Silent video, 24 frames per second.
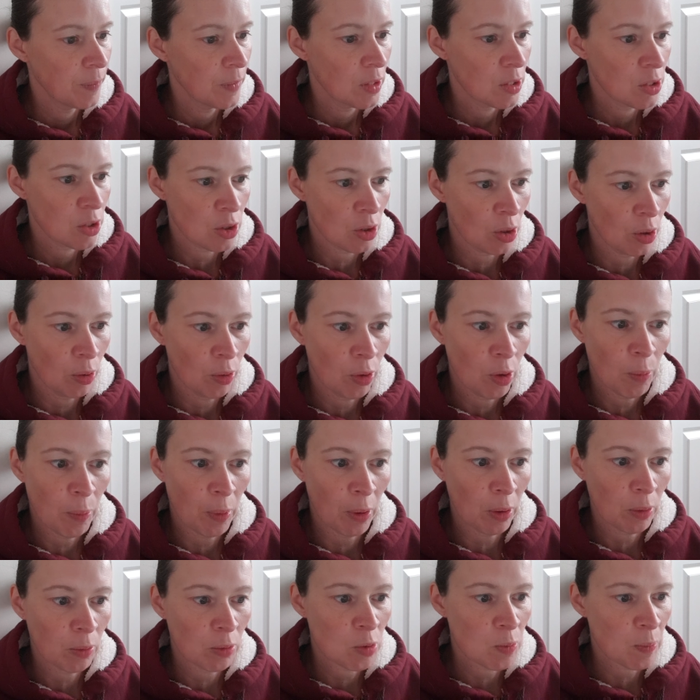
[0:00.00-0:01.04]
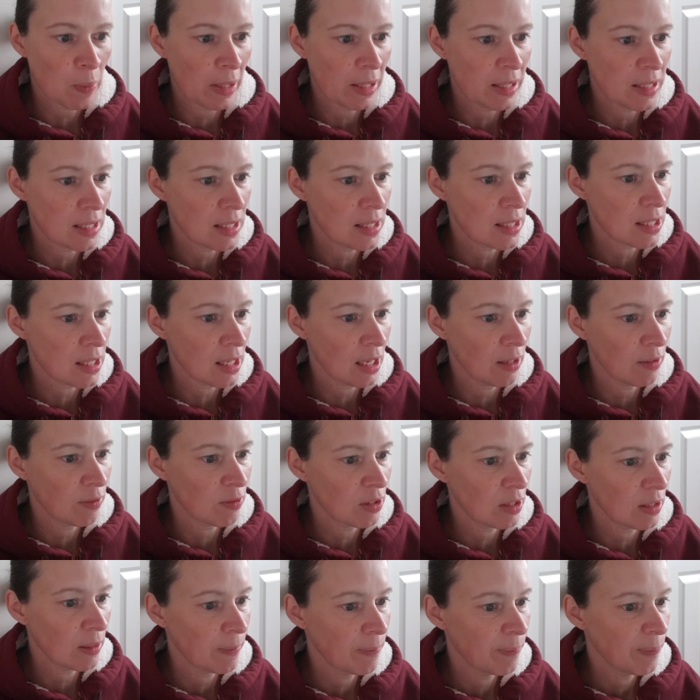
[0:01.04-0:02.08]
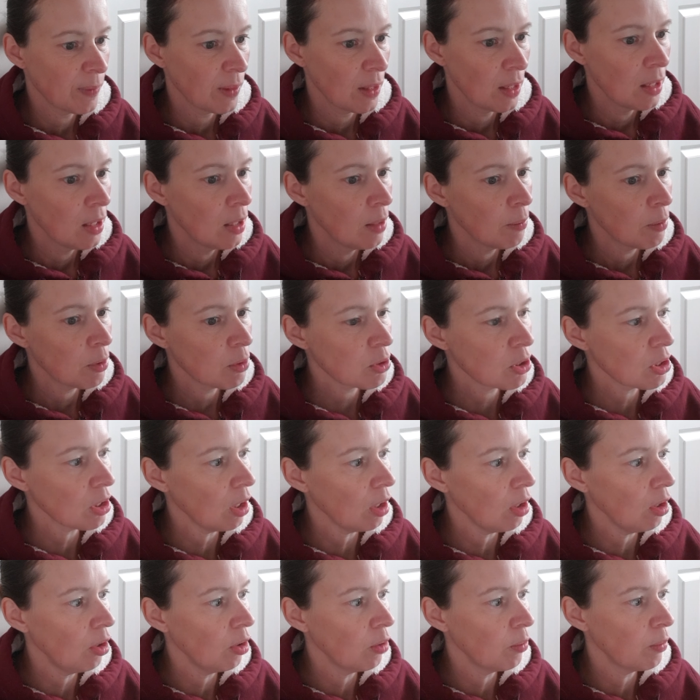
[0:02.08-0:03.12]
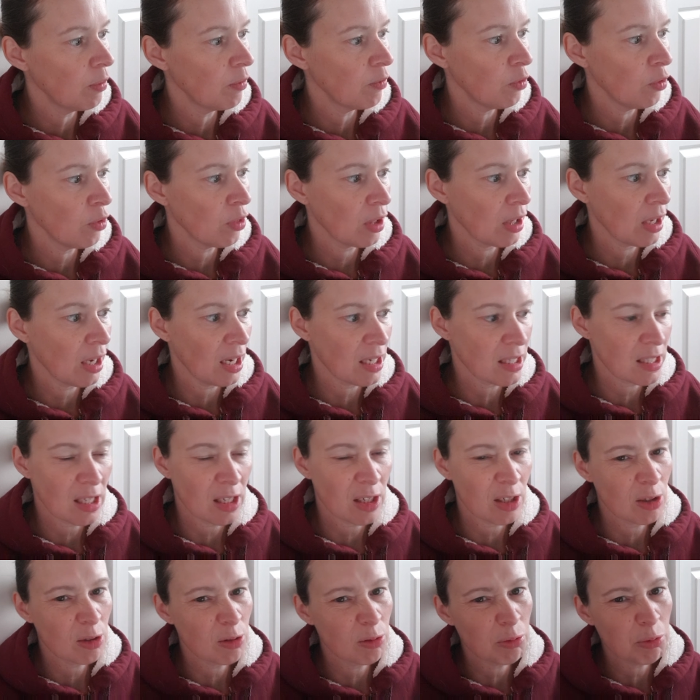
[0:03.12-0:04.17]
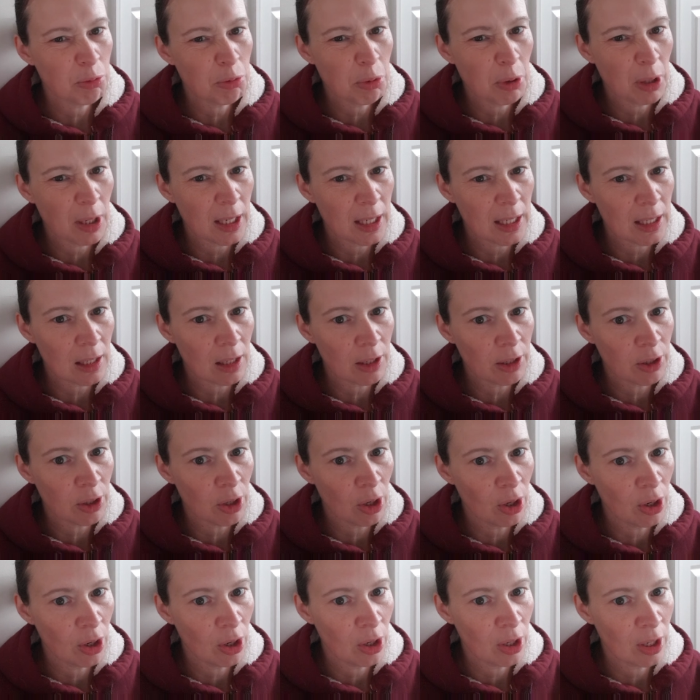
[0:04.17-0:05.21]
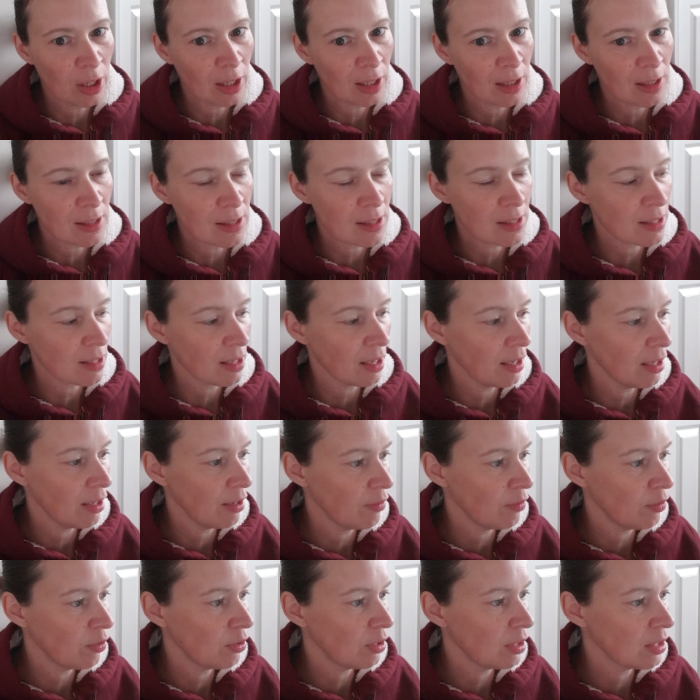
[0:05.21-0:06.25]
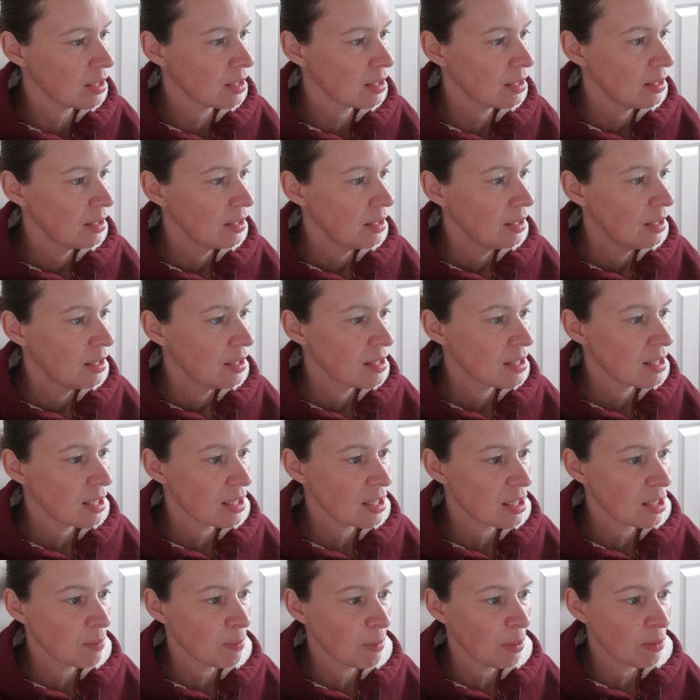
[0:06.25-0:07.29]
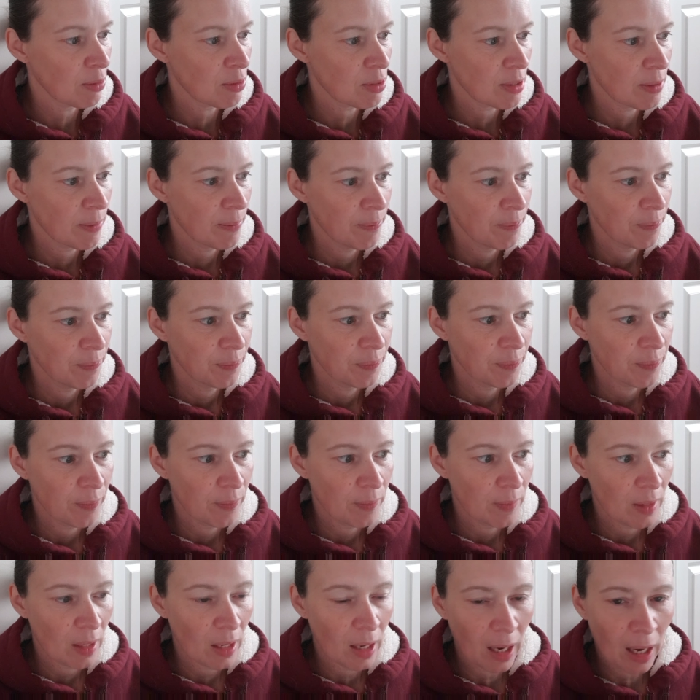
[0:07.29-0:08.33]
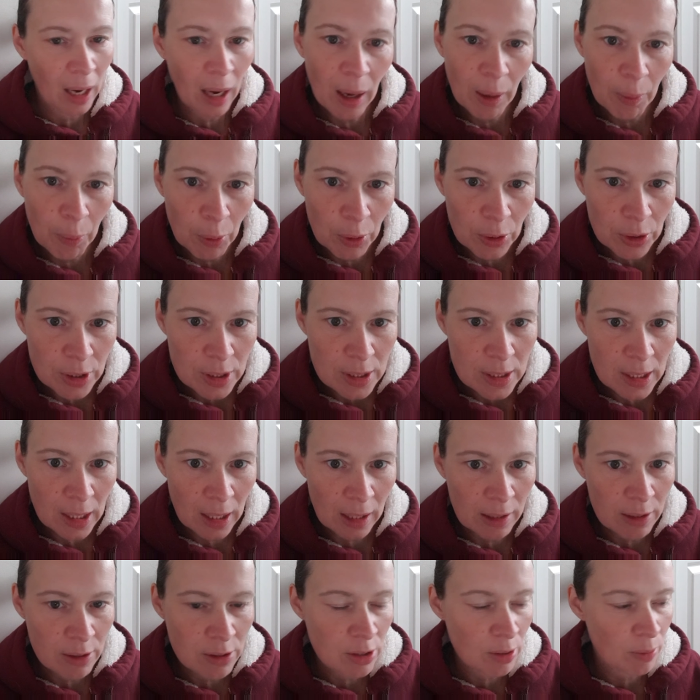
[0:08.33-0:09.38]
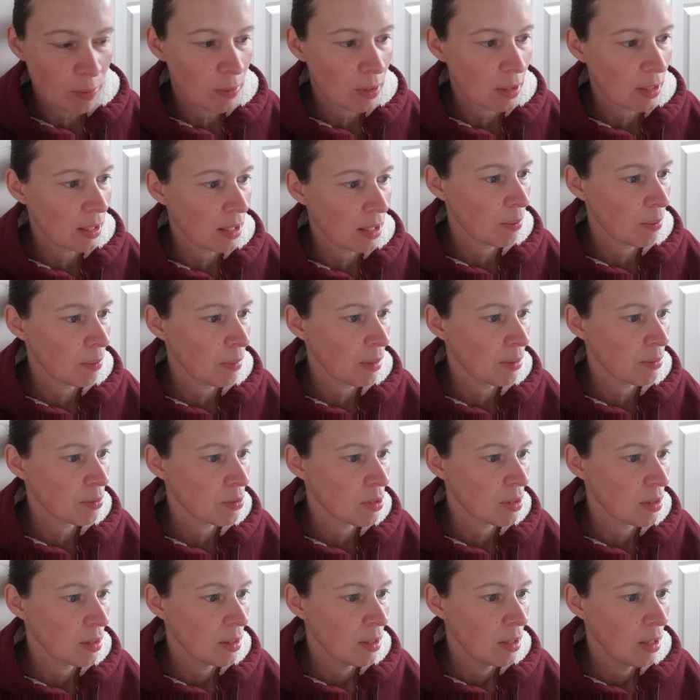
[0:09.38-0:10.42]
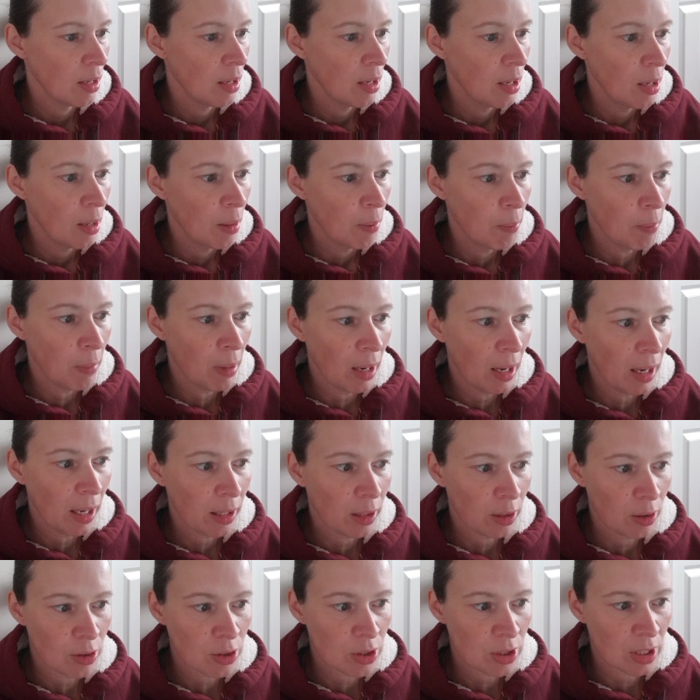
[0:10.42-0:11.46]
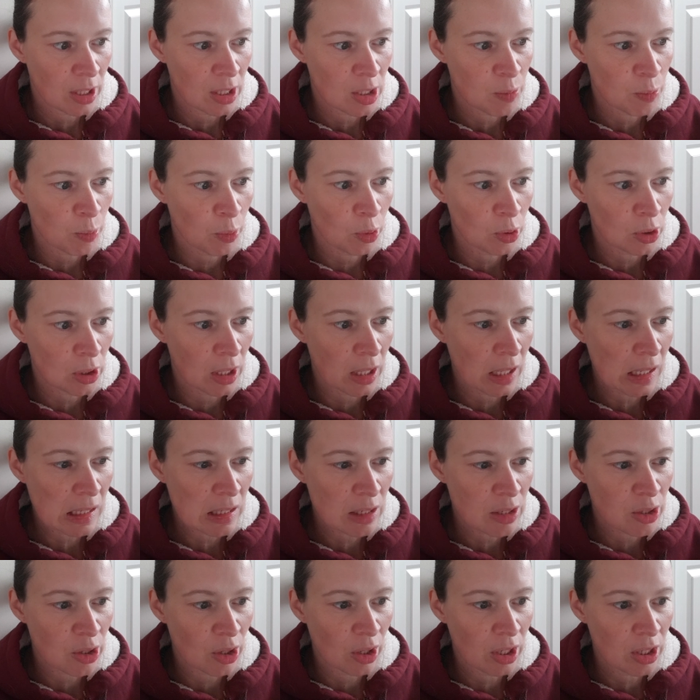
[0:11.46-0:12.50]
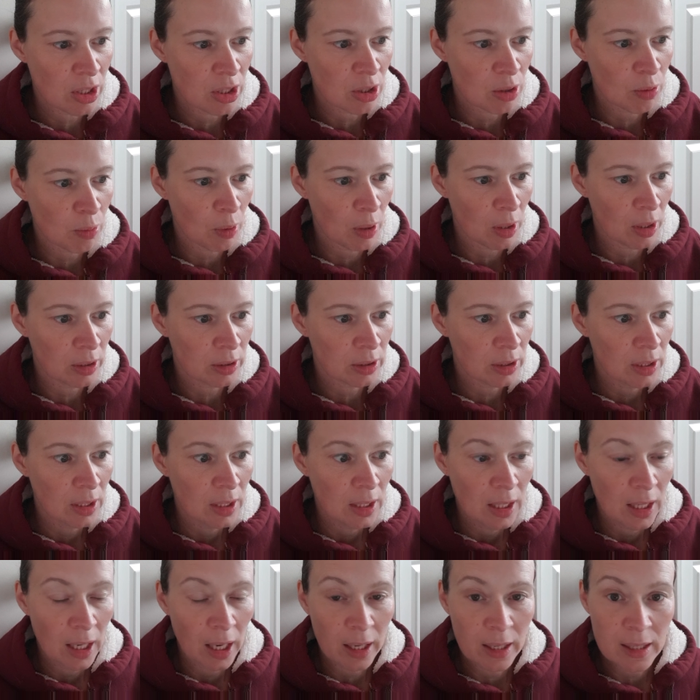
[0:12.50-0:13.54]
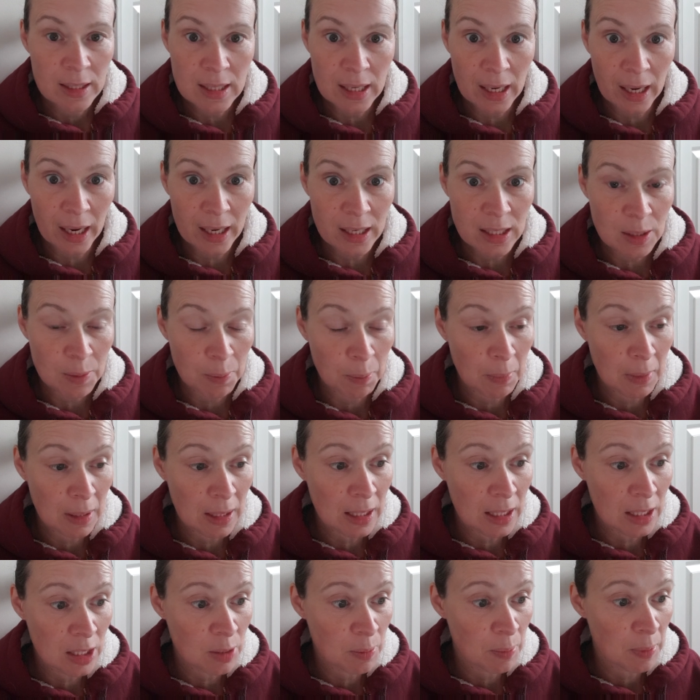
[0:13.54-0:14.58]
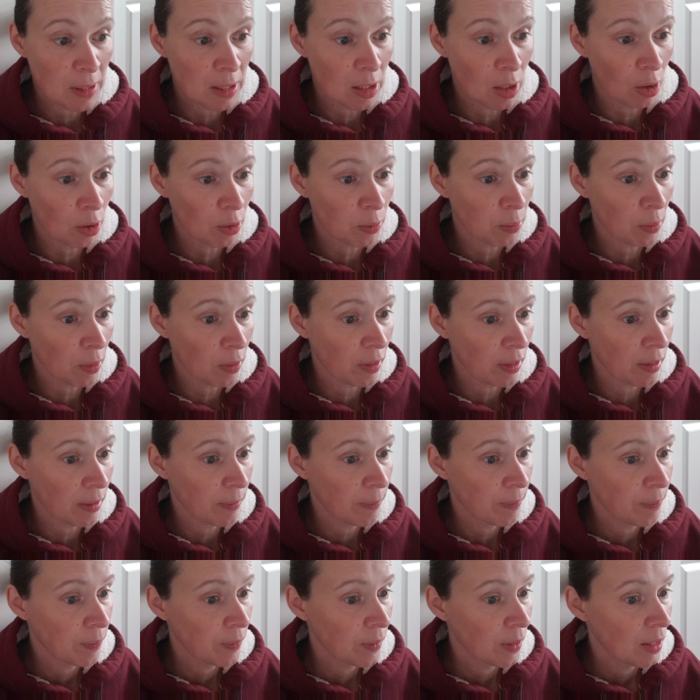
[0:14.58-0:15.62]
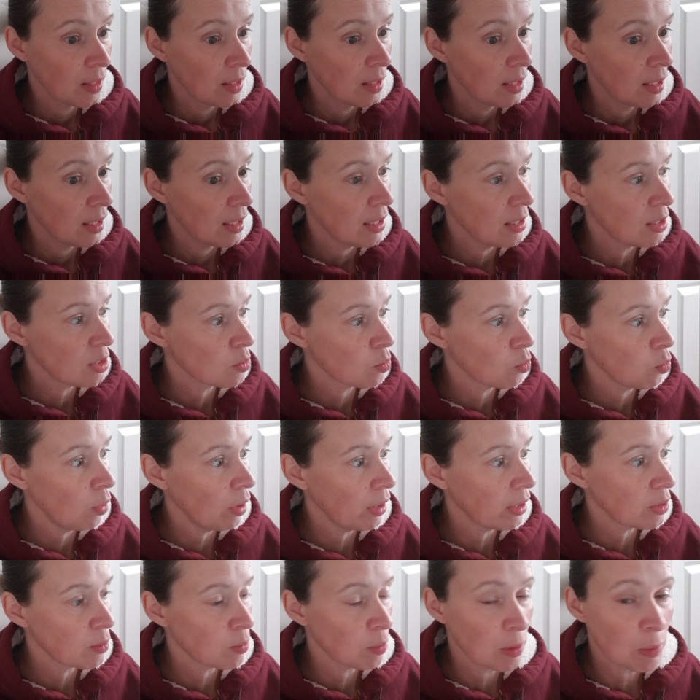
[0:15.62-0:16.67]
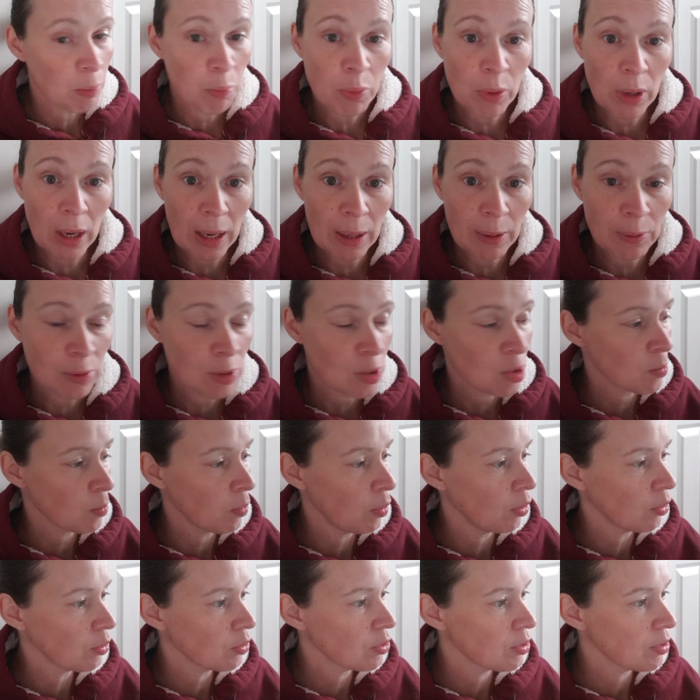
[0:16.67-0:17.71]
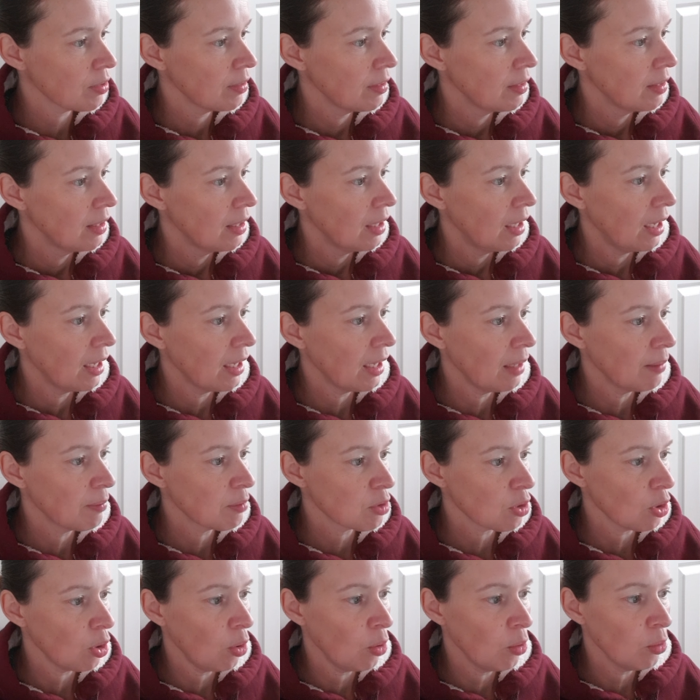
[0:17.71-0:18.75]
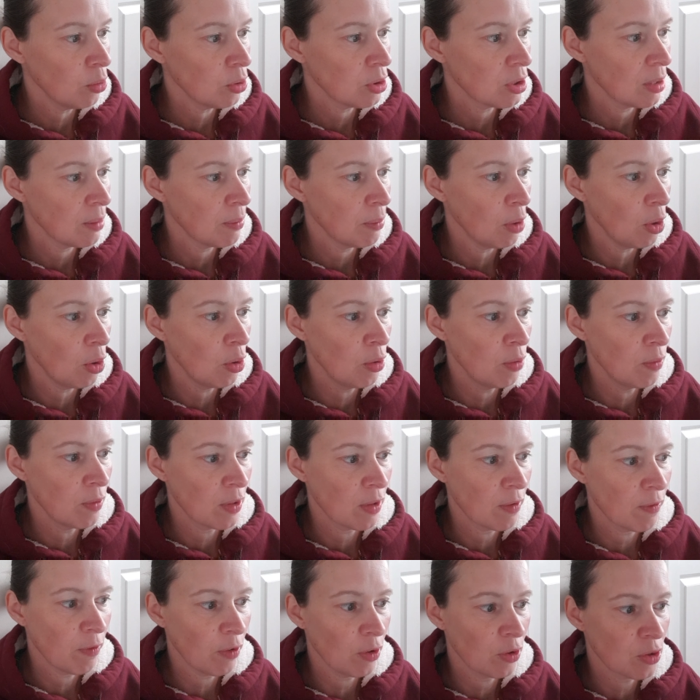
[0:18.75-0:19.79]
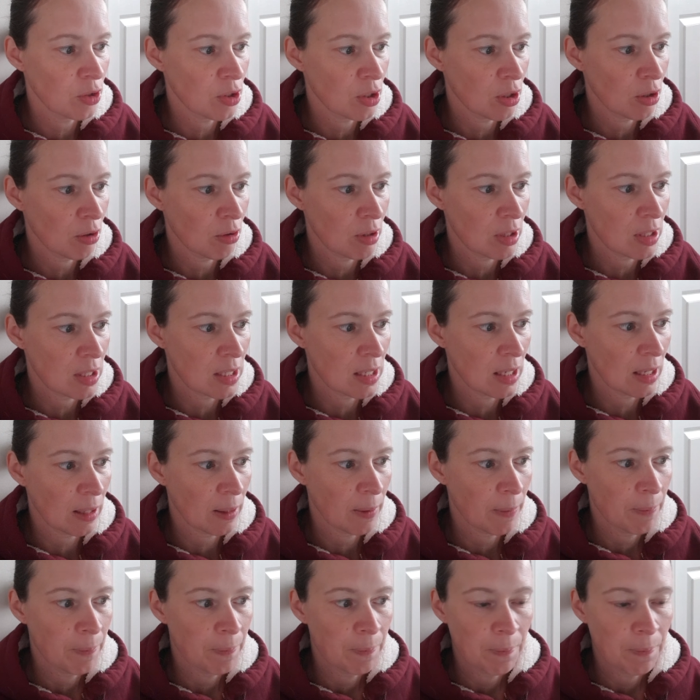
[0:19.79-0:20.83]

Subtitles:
So the pot was placed in safety, but it was not long before the cat had a great yearning and desire for it. Said to the mouse, I want to tell you something, mouse. My cousin has brought a little son into the world and has asked me to be godmother. He is white with brown spots, and I am to hold him over the font at the christening.